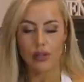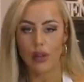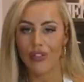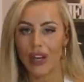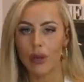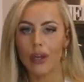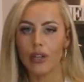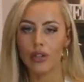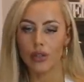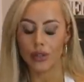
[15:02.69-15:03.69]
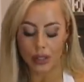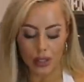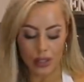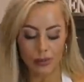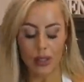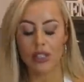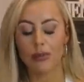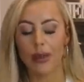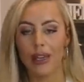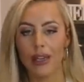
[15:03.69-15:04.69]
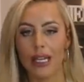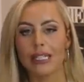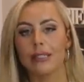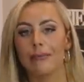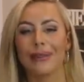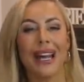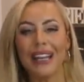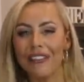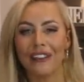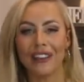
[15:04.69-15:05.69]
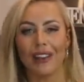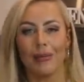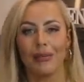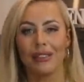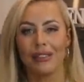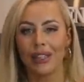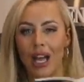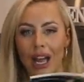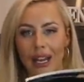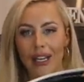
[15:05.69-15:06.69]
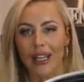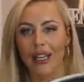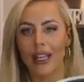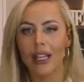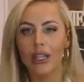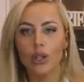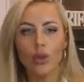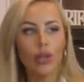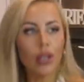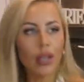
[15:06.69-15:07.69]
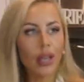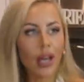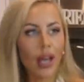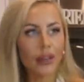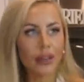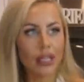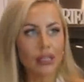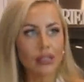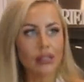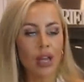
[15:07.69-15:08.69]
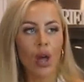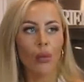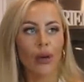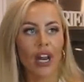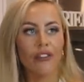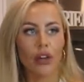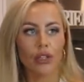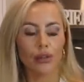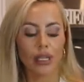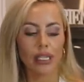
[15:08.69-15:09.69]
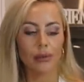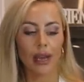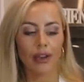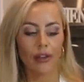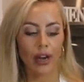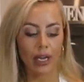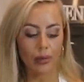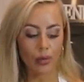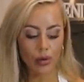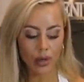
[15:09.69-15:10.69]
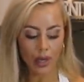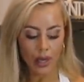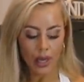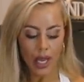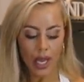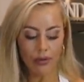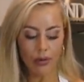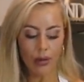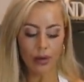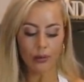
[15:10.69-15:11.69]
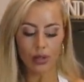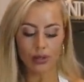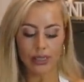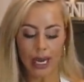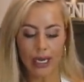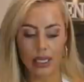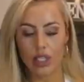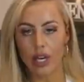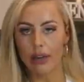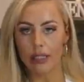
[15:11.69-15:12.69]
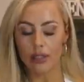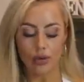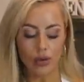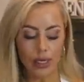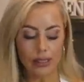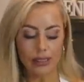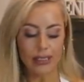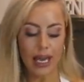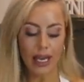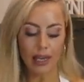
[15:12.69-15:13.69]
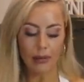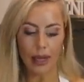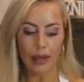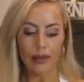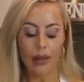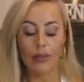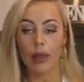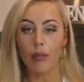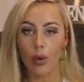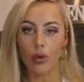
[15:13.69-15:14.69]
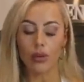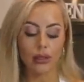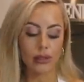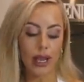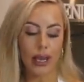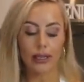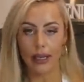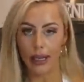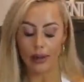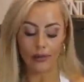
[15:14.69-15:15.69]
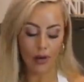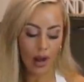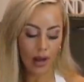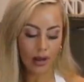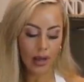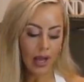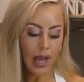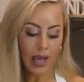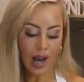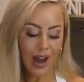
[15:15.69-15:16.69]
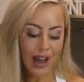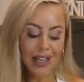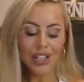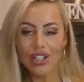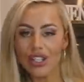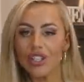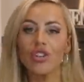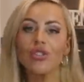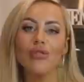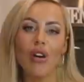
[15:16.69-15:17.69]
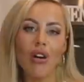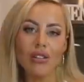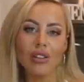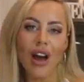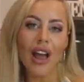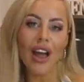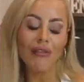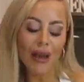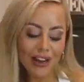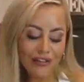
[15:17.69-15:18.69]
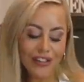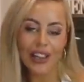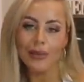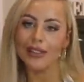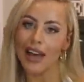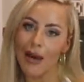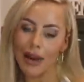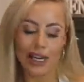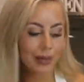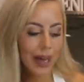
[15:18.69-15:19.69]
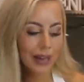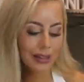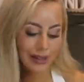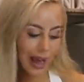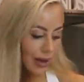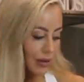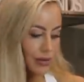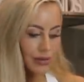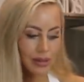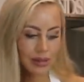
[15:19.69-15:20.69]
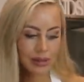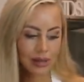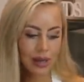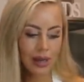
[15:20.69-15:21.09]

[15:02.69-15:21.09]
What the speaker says: So if anyone should sponsor me, it's bloody Philips. Like, look at this. When I first released my air fryer ebook, everyone was like sharing stories and tagging me that they bought like the air fryer. And I shit you not, I have made Philips that many bloody sales.